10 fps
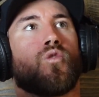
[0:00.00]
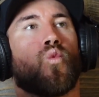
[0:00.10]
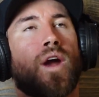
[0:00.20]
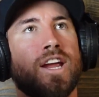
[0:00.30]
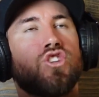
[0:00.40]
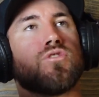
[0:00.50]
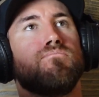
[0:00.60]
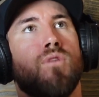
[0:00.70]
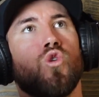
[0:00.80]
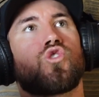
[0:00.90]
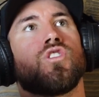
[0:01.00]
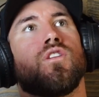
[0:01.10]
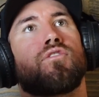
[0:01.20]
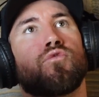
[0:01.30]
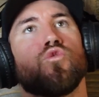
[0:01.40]
range of
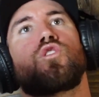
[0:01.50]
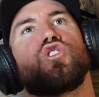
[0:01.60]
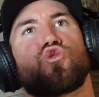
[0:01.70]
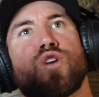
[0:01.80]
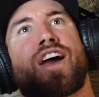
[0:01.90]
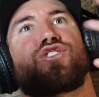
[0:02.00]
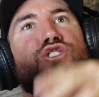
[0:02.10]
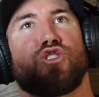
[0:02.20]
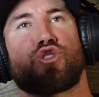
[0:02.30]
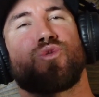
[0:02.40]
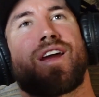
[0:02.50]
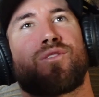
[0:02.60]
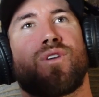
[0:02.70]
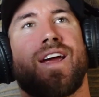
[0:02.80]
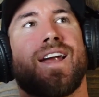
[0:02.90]
motion through contraction and
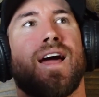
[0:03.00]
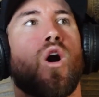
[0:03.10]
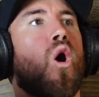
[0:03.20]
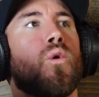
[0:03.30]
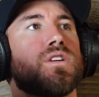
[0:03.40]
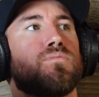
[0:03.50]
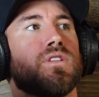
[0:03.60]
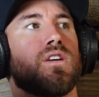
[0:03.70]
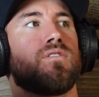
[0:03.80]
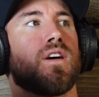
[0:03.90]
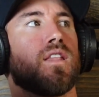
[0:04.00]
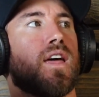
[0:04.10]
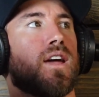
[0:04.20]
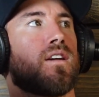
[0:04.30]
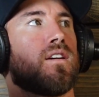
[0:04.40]
strength, right? And I always believe that,
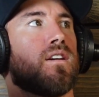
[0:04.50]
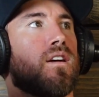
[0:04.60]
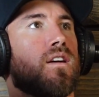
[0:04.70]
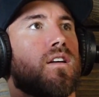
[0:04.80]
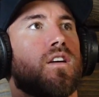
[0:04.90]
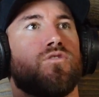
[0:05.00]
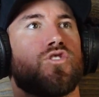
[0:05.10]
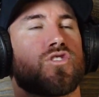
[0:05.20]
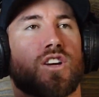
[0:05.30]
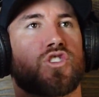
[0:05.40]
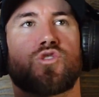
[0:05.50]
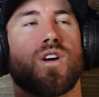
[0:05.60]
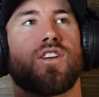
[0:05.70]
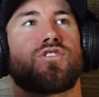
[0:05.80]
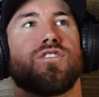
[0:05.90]
like, it was just like
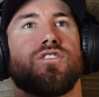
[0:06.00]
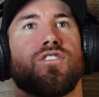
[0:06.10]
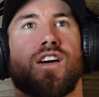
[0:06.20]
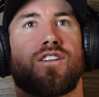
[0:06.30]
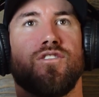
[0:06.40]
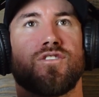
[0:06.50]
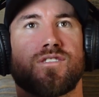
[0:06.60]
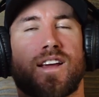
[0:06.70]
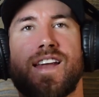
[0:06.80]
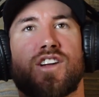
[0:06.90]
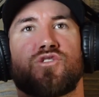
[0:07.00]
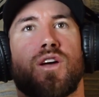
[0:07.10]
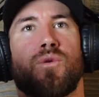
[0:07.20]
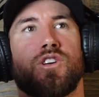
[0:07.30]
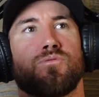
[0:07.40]
stretch, and like you just like naturally
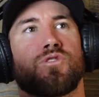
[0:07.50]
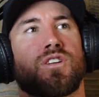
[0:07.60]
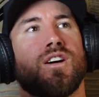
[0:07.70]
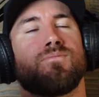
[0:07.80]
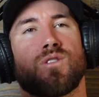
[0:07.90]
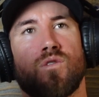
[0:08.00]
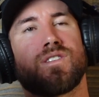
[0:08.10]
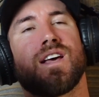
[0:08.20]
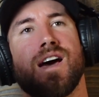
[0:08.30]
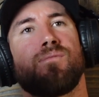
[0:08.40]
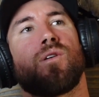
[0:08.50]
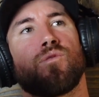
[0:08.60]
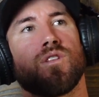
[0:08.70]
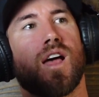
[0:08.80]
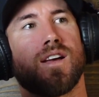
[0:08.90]
that range of motion comes. And over time
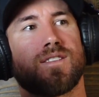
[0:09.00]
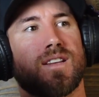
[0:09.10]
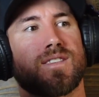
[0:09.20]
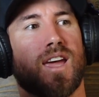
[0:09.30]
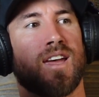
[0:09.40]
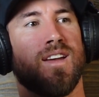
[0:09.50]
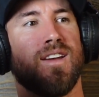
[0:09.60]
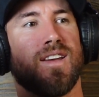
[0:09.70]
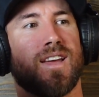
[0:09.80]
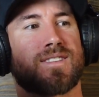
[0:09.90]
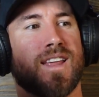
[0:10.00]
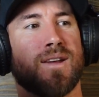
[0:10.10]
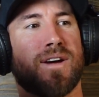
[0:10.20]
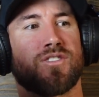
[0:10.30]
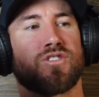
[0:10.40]
I've realized that it's
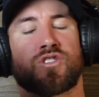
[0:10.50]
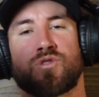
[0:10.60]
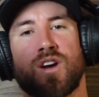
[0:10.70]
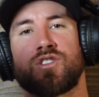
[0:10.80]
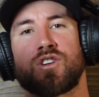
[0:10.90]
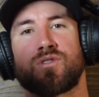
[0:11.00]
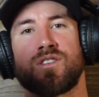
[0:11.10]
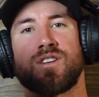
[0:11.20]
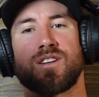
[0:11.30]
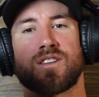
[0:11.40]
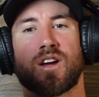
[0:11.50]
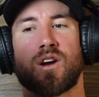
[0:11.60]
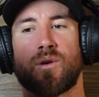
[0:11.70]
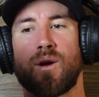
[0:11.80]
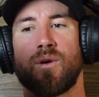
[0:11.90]
not about just stretching. Stretching is like
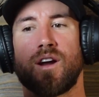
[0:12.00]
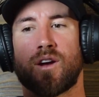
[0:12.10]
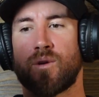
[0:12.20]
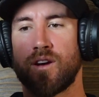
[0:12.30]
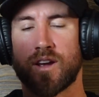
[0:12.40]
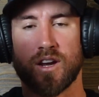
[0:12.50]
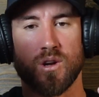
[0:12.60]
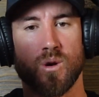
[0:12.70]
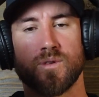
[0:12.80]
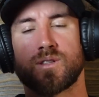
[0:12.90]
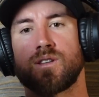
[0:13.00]
a great way to create like a nervous